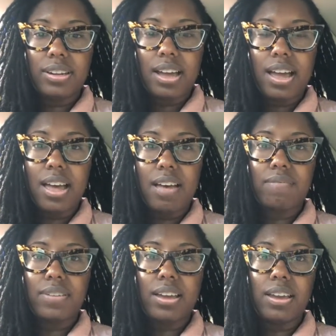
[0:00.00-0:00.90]
I
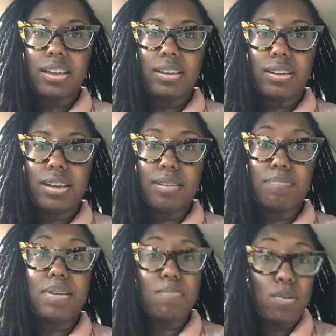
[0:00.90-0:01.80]
have a
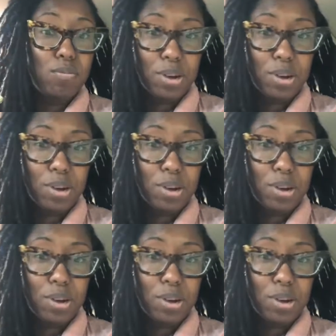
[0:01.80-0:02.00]
people